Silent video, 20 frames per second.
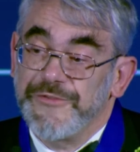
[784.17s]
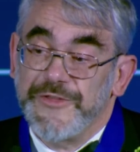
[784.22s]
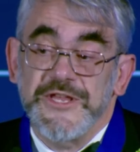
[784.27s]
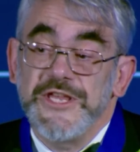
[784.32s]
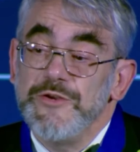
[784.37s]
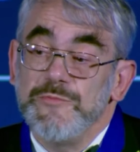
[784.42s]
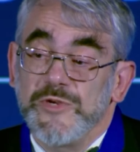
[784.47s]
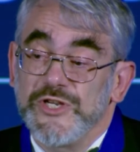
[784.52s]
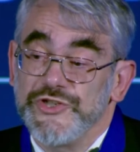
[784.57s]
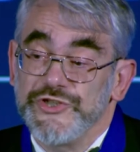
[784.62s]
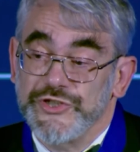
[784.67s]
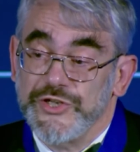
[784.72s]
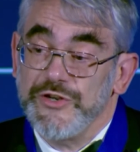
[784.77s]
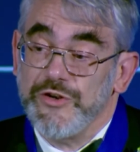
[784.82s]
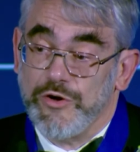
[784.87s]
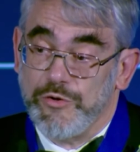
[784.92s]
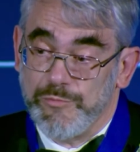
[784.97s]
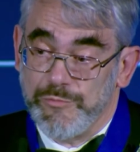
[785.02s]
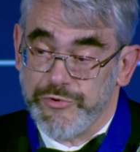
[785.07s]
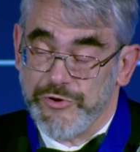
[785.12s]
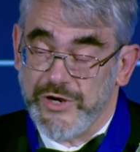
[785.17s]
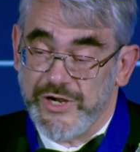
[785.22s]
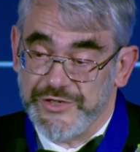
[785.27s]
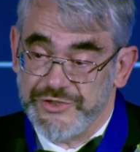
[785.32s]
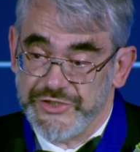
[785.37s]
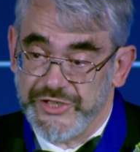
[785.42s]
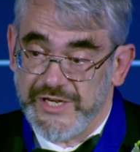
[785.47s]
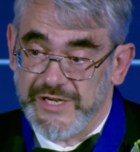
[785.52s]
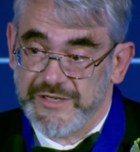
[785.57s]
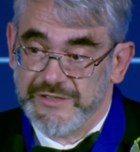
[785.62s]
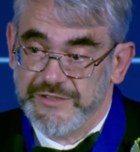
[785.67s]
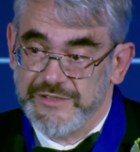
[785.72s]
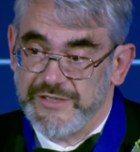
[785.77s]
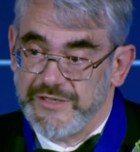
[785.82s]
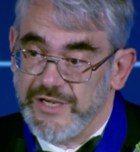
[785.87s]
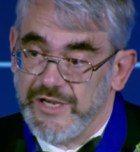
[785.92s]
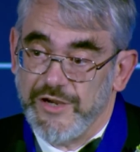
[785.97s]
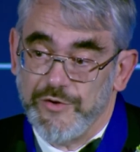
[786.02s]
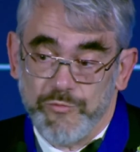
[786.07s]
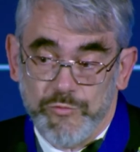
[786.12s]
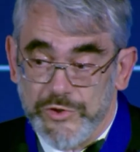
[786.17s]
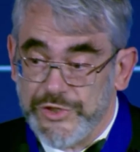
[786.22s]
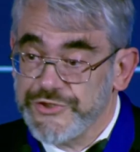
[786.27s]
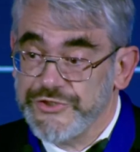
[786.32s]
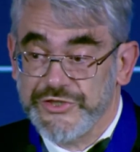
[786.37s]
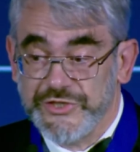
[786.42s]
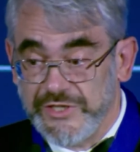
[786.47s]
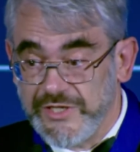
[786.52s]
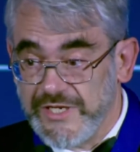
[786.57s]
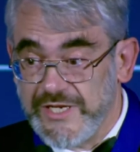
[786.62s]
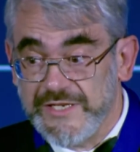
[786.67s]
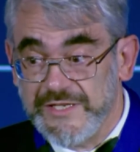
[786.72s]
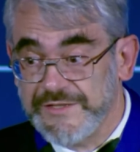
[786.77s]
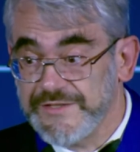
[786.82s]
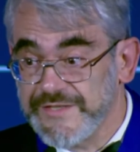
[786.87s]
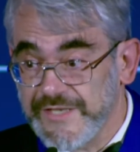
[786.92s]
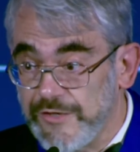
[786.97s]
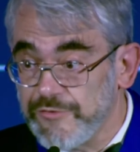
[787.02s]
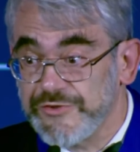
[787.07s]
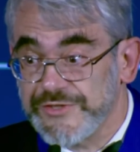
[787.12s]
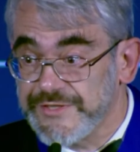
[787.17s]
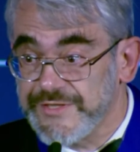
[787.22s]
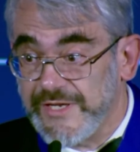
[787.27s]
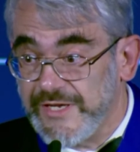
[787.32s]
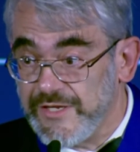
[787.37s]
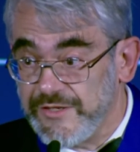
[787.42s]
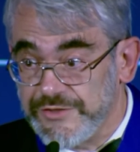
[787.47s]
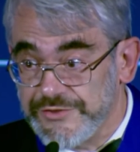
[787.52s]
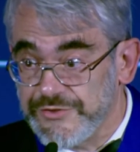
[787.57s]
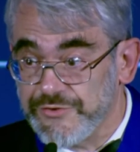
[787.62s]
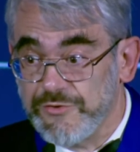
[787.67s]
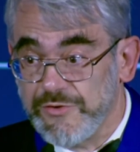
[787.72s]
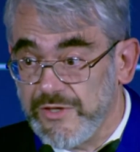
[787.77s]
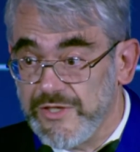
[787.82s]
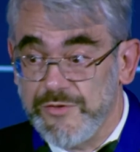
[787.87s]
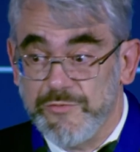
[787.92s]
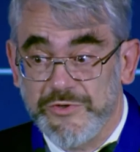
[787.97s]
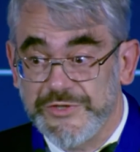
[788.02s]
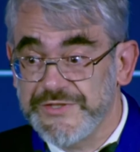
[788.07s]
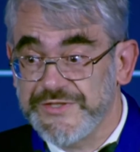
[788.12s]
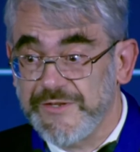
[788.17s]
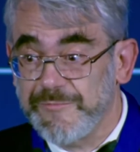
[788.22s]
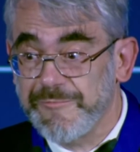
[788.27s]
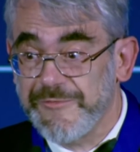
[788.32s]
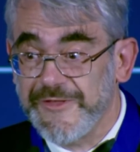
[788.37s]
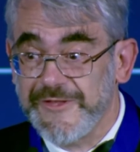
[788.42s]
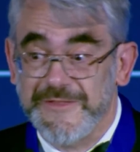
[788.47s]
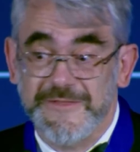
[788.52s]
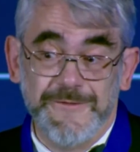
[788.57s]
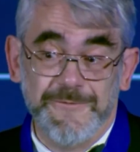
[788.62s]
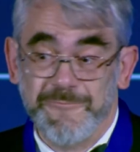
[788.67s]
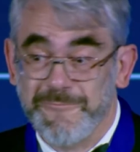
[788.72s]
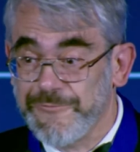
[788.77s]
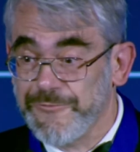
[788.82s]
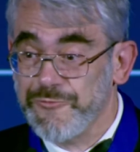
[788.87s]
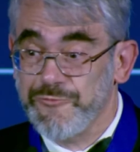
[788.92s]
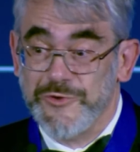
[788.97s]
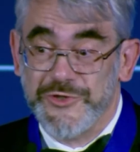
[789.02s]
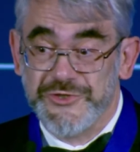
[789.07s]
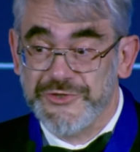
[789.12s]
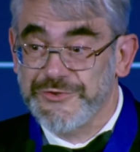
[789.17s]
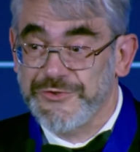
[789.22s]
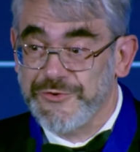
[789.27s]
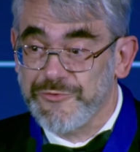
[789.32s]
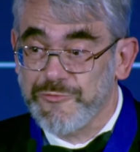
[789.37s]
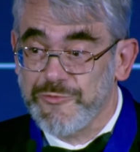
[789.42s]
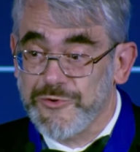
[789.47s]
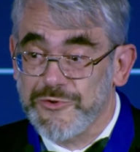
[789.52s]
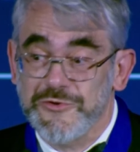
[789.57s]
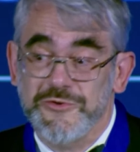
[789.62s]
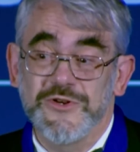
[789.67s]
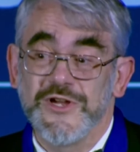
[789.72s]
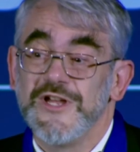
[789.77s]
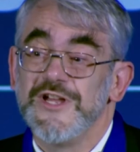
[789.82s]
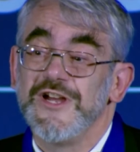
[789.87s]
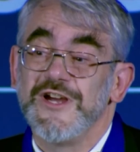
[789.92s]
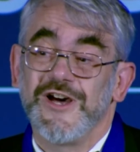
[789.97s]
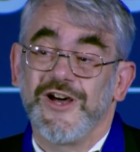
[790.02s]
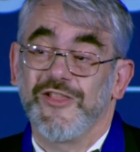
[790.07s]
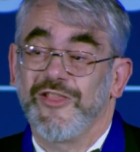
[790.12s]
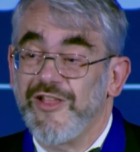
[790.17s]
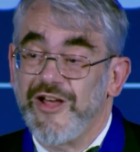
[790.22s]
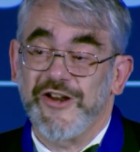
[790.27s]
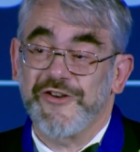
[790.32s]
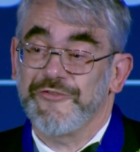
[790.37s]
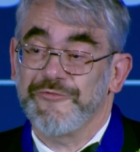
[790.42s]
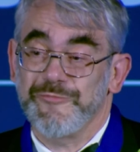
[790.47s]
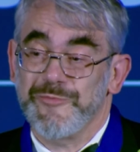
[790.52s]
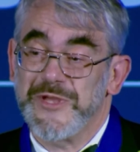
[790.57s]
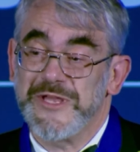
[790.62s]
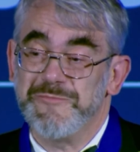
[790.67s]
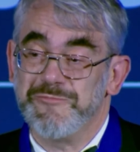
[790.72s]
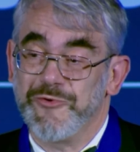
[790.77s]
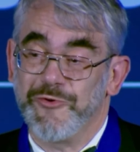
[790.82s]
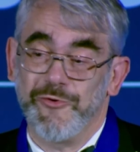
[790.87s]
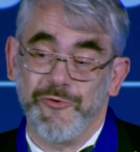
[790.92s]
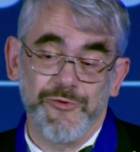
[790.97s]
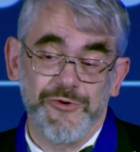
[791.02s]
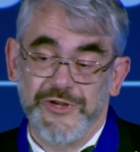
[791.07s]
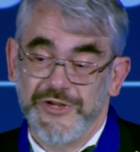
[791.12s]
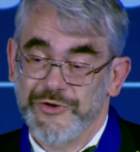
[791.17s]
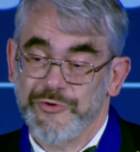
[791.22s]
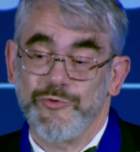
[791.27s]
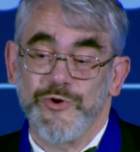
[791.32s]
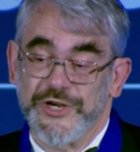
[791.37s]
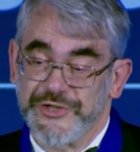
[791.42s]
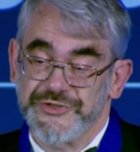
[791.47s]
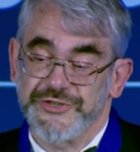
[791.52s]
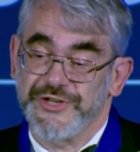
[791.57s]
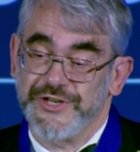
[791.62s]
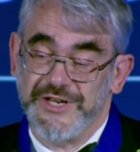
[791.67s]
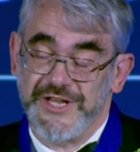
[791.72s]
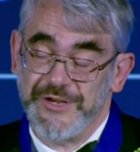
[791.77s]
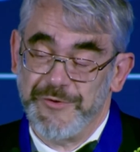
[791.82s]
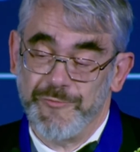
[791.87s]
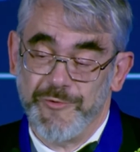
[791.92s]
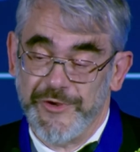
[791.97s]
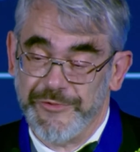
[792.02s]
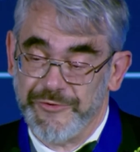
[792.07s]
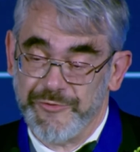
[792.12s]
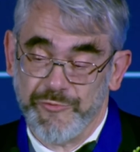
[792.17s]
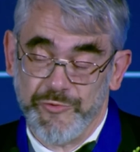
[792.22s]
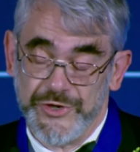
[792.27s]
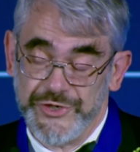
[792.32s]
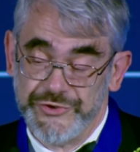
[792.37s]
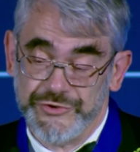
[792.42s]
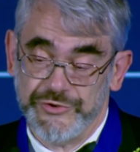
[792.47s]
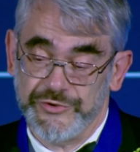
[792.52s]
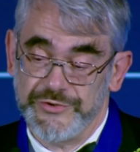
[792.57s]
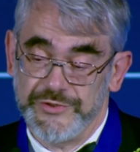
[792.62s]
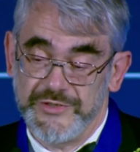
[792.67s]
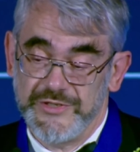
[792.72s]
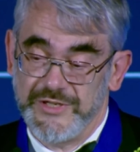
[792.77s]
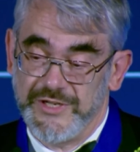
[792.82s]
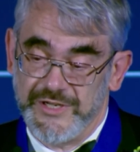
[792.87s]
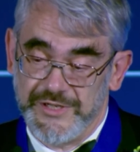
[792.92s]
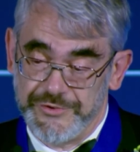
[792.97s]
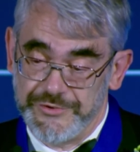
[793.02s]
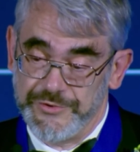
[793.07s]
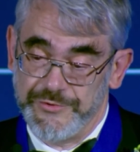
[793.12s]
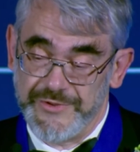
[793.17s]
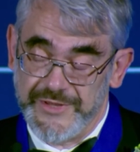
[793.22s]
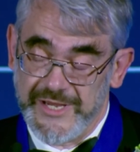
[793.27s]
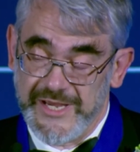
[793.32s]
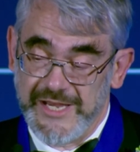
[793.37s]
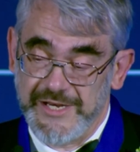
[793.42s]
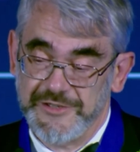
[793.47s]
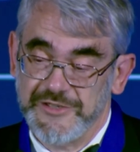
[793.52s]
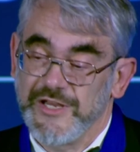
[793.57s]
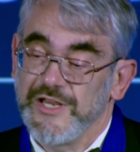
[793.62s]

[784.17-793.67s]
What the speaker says: the Human Genome Project, which at its outset certainly was something for which there were a lot of people questioning whether we should do that.